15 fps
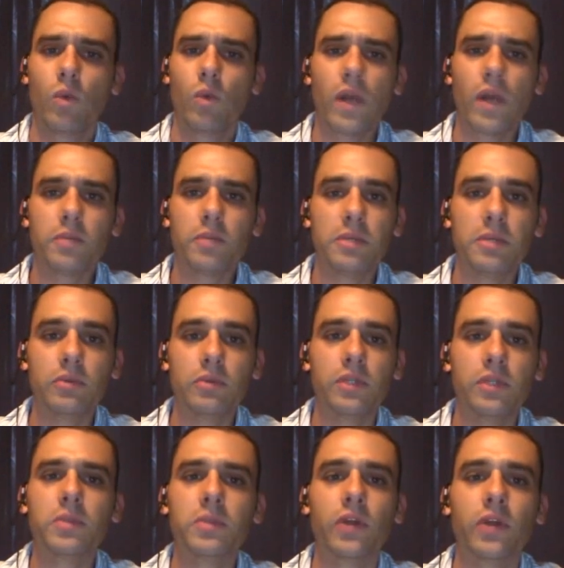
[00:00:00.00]
Why do people
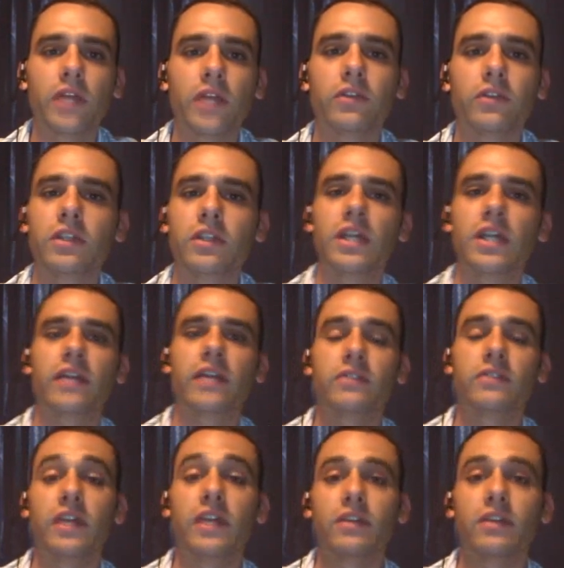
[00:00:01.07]
immigrate to the United
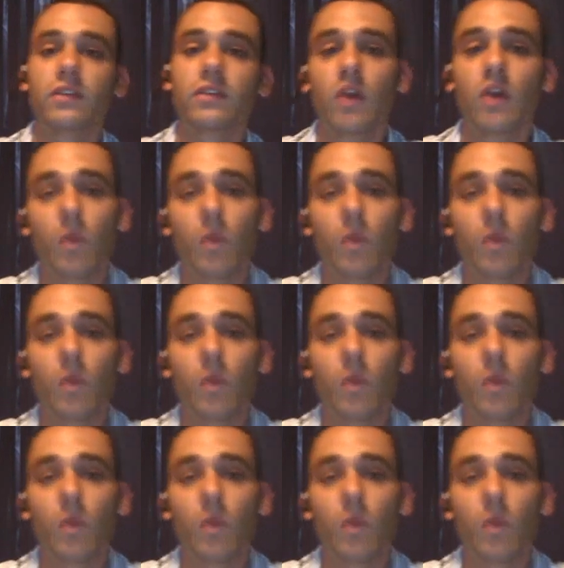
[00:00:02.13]
States?